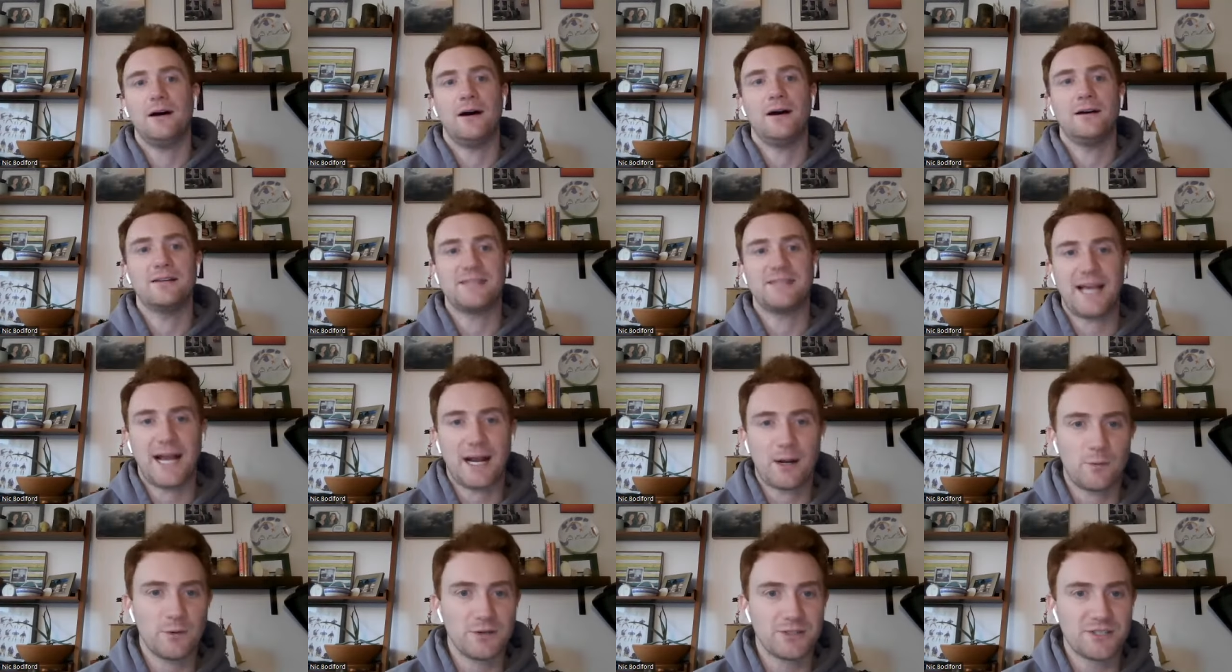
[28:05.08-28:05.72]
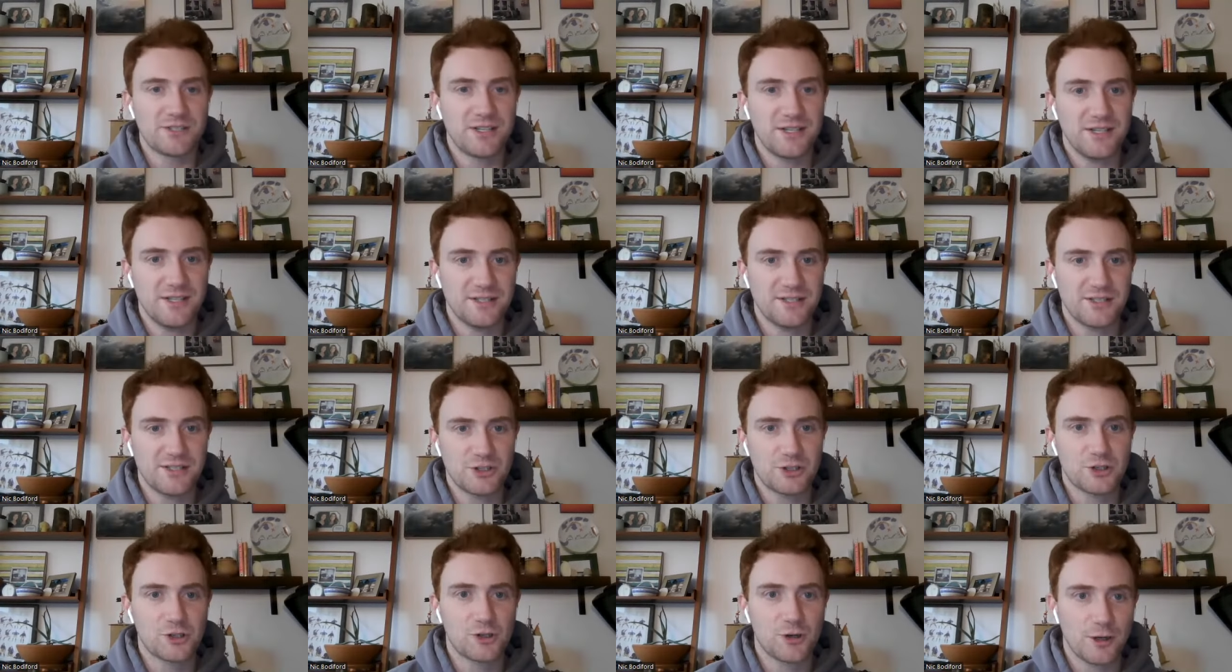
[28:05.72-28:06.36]
Uh, Zach Wilson is
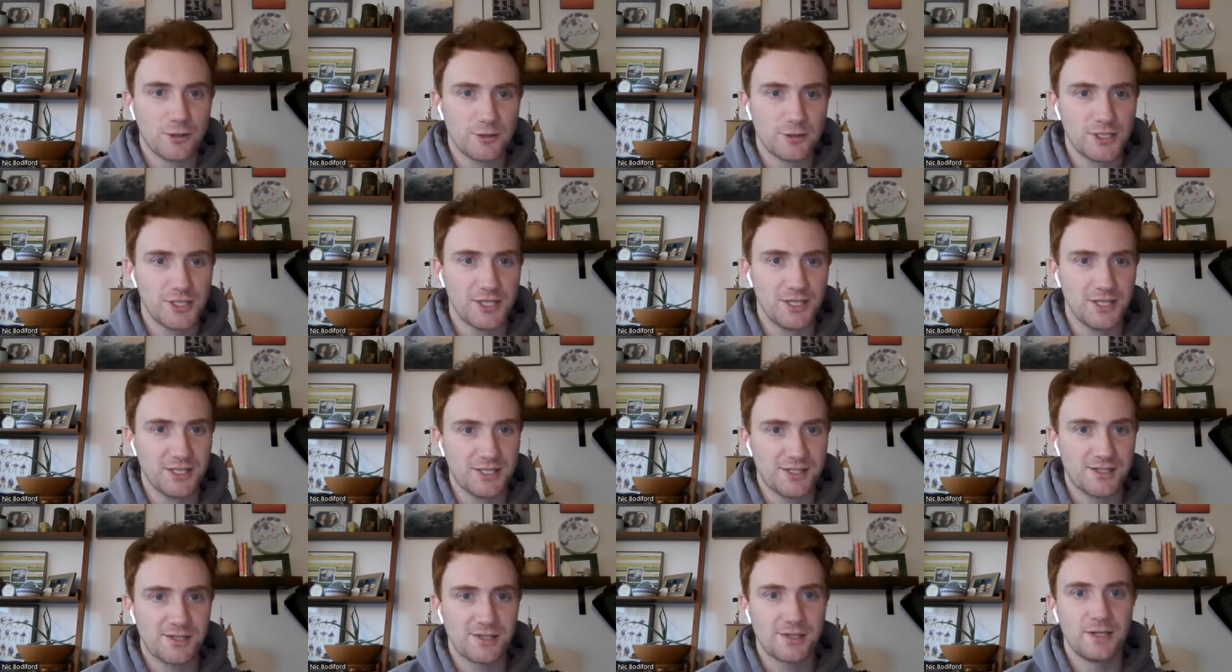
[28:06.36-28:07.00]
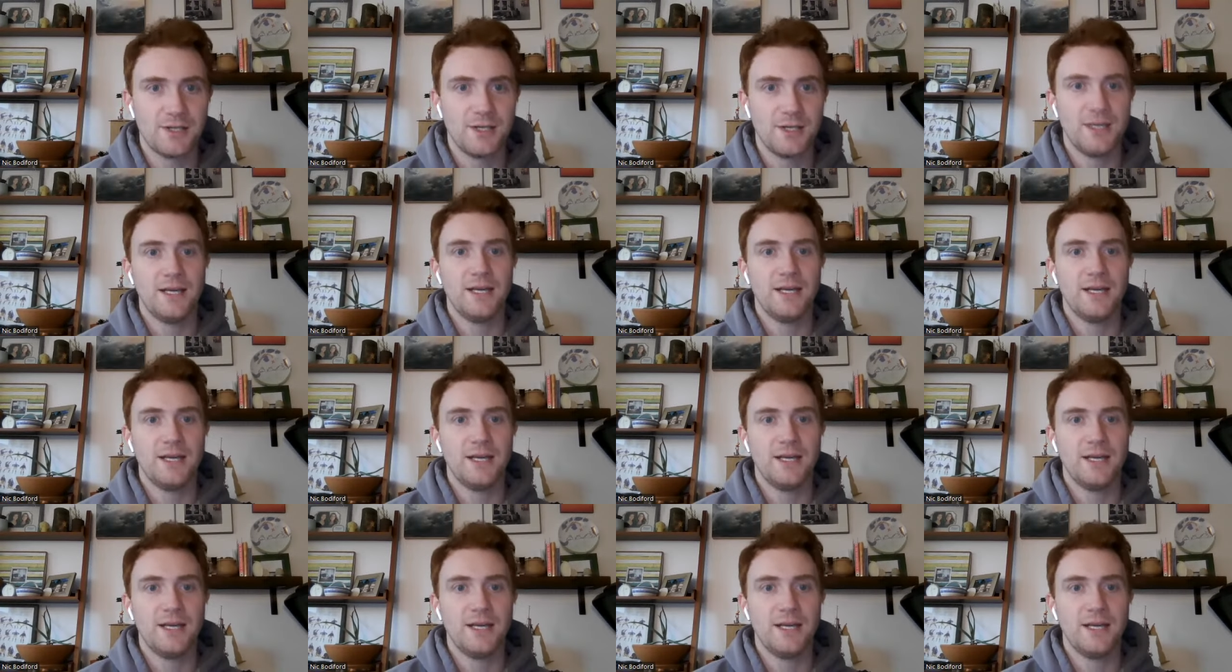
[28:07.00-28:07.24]
atrocious.